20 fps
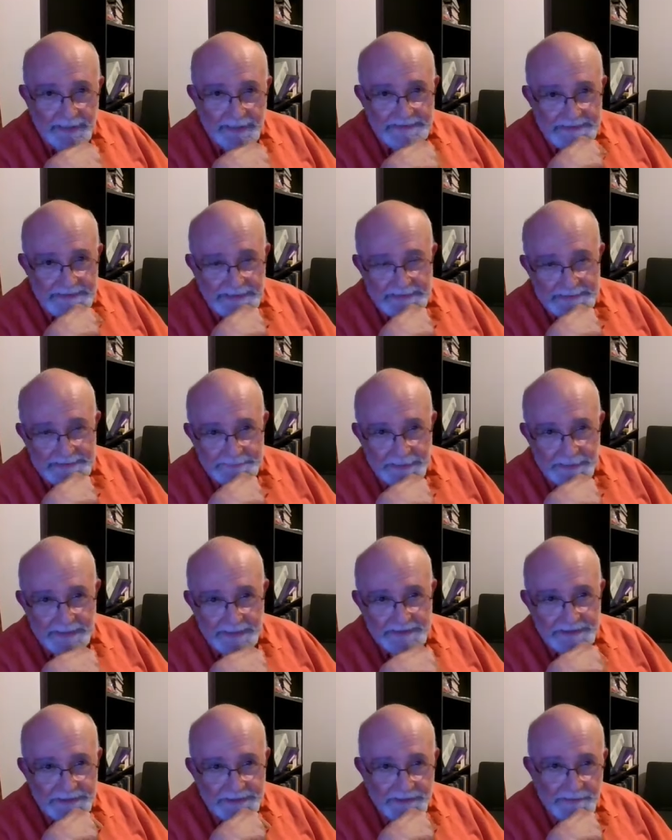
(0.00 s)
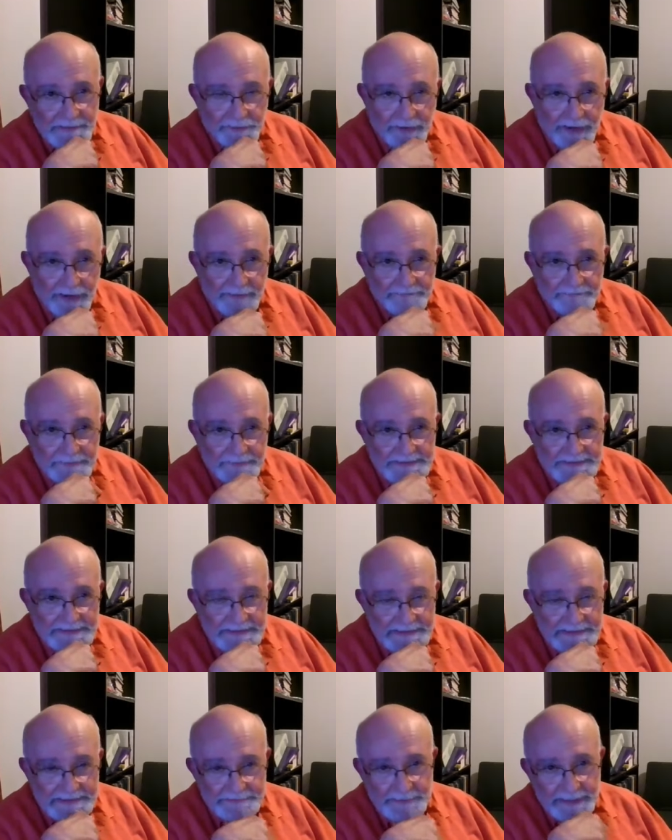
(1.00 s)
speaks, he speaks to the
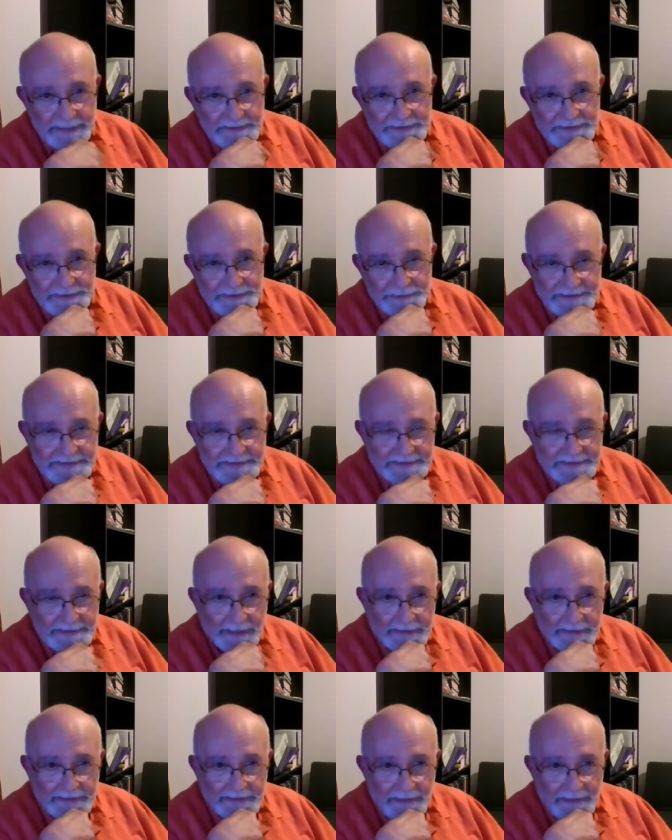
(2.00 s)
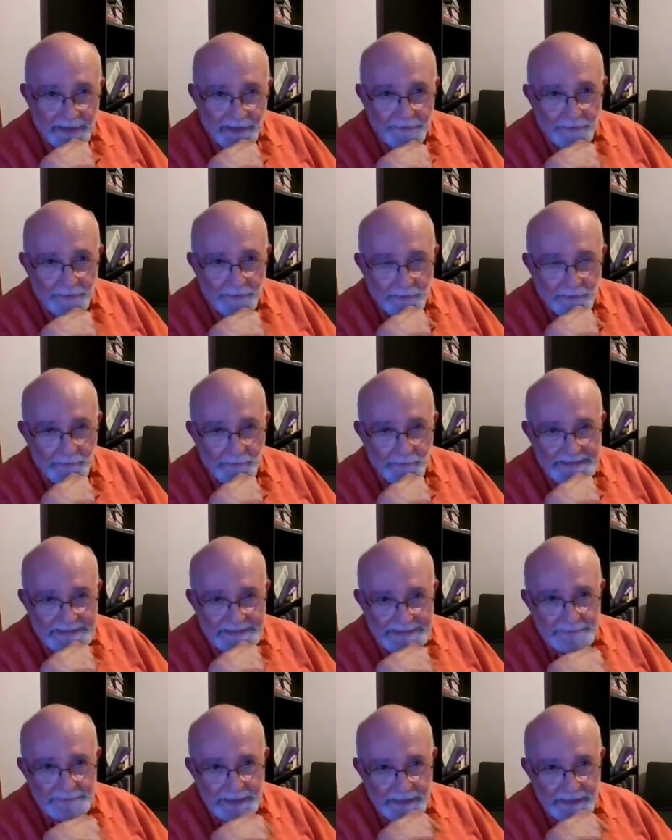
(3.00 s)
prophets, he speaks to his son. God
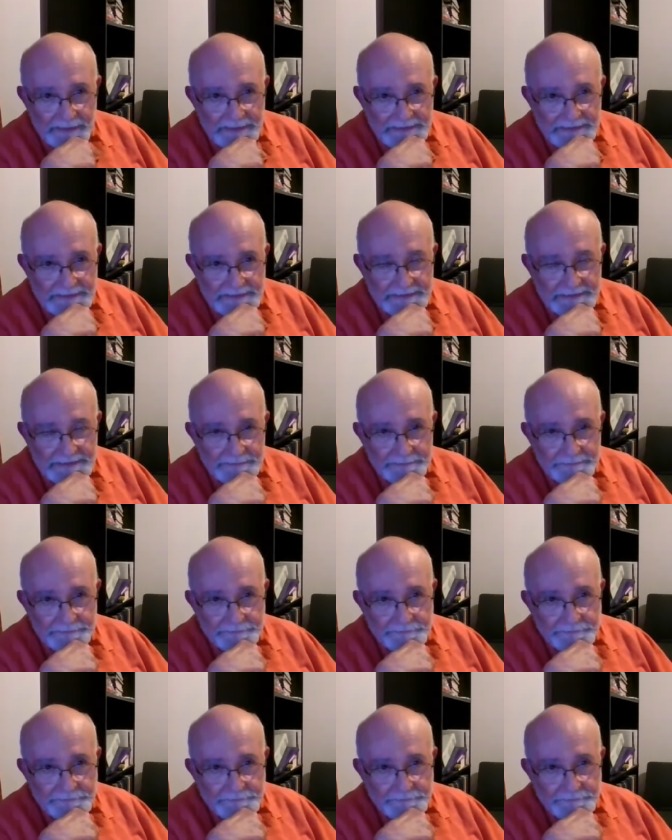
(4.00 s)
always speaks.